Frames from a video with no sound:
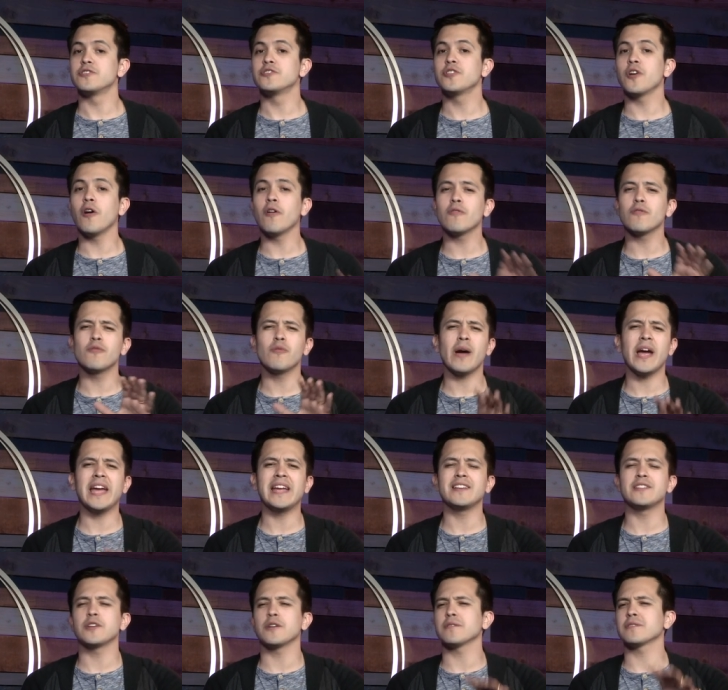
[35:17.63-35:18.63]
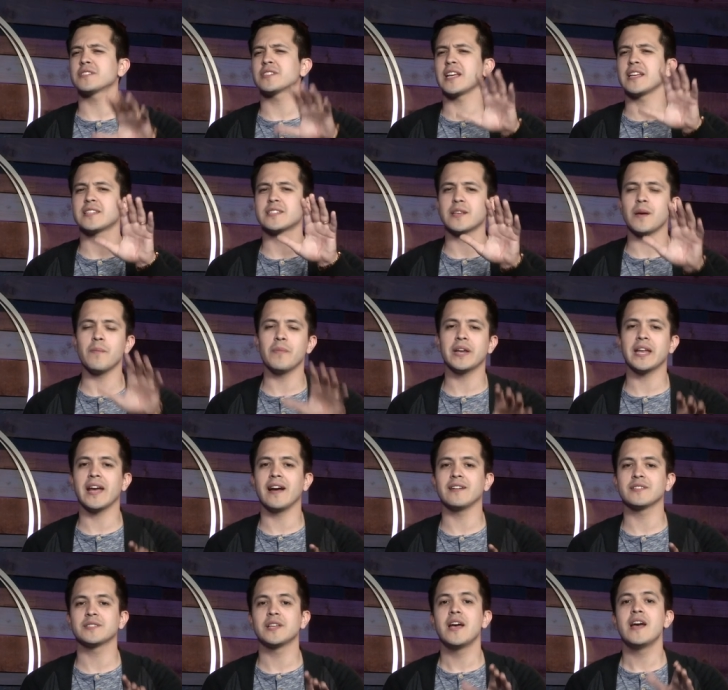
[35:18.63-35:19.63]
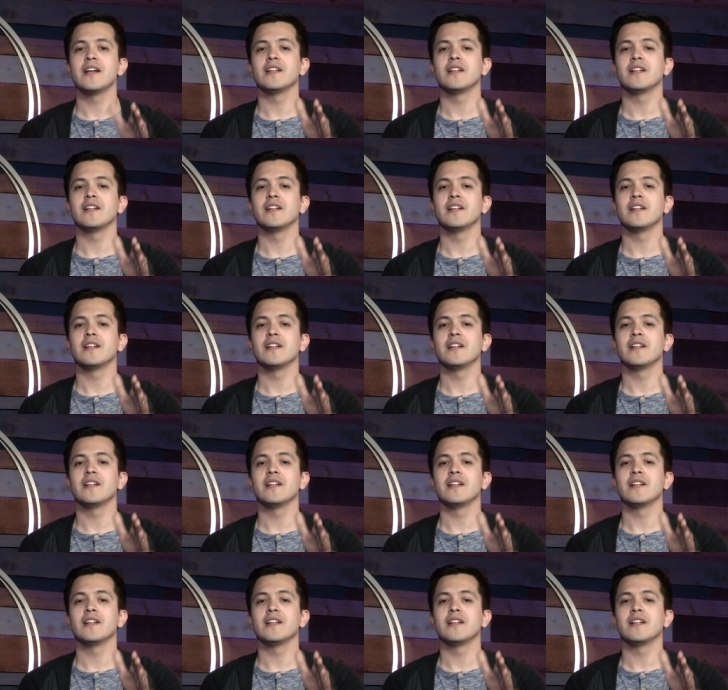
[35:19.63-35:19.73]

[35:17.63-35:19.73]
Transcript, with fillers: Don't wait, don't say somebody else.